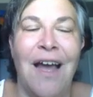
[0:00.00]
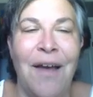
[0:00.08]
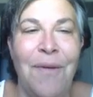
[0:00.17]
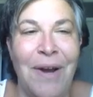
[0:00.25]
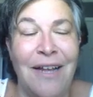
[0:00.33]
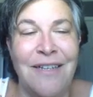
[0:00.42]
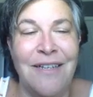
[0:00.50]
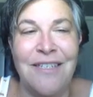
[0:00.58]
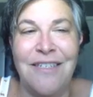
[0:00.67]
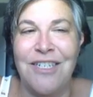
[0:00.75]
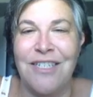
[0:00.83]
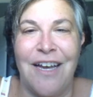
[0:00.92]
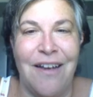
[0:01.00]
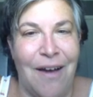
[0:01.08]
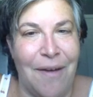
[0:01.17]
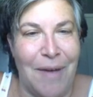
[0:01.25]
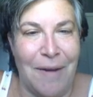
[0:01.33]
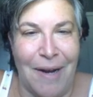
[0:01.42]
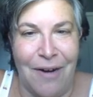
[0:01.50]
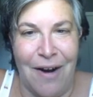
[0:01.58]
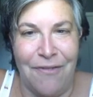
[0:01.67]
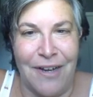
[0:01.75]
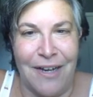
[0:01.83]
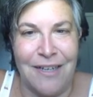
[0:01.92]
I went, and this is just how I made my
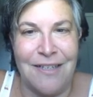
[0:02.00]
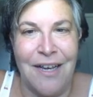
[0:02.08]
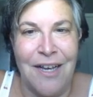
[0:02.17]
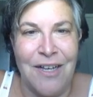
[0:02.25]
graphics.